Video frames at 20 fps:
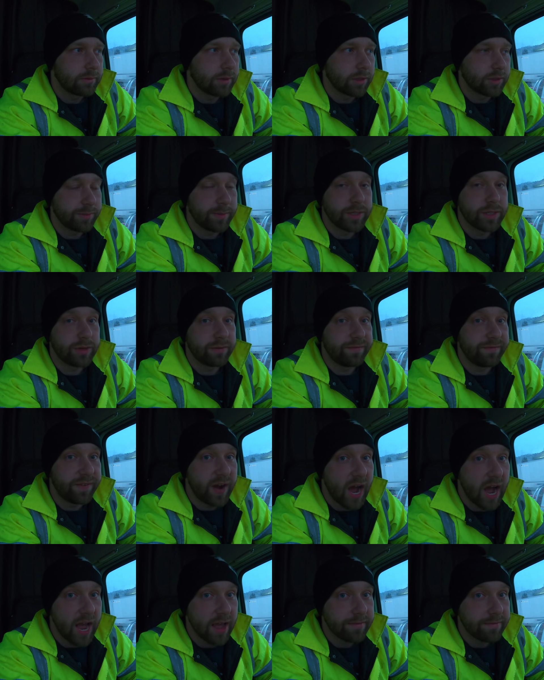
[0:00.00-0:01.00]
not to mention
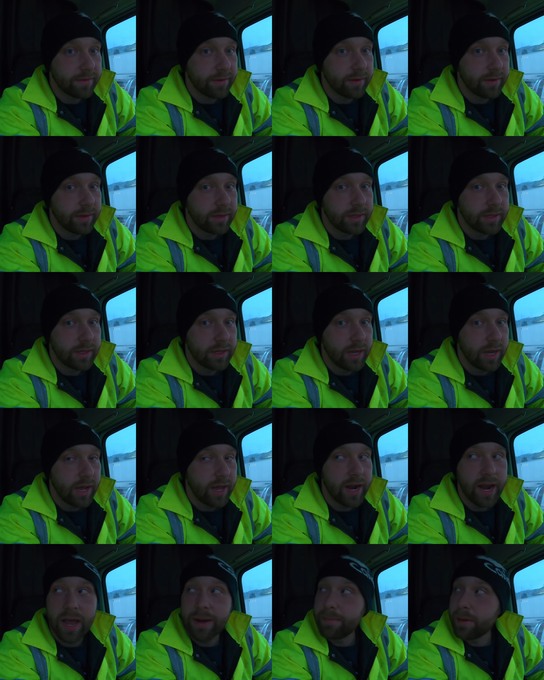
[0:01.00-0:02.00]
five.
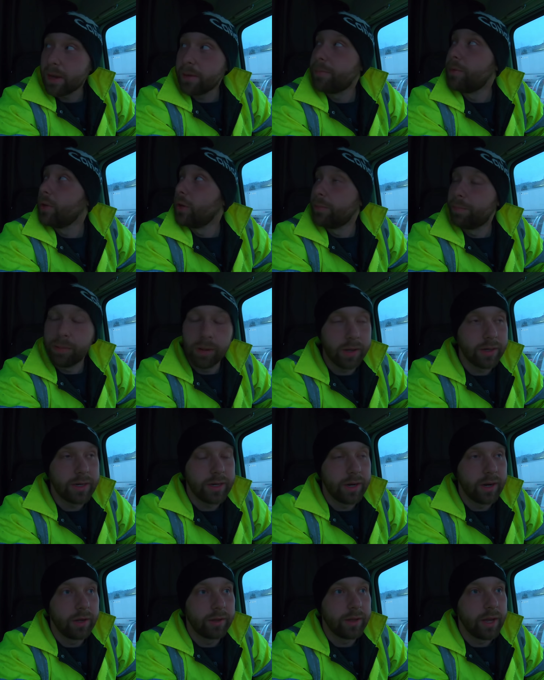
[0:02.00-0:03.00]
And I had my computer plugged
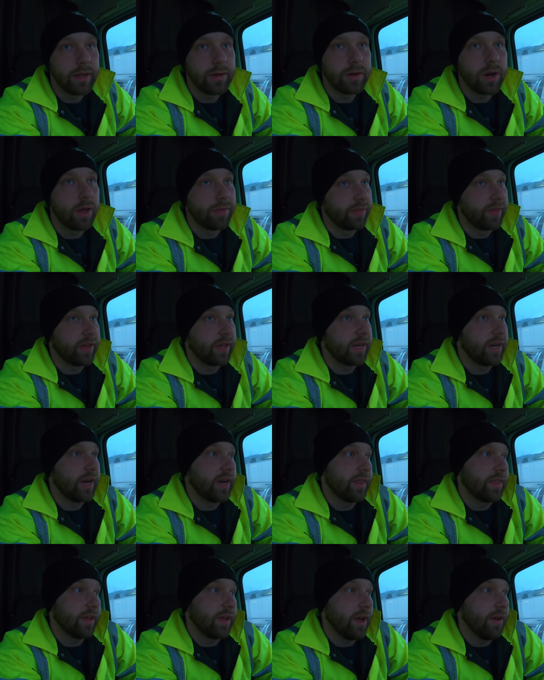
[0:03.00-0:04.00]
in all night, not thinking
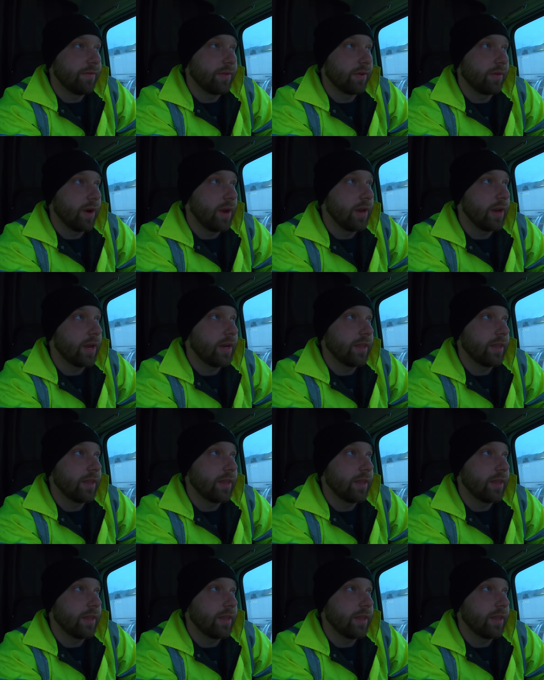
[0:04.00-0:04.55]
anything of it, right?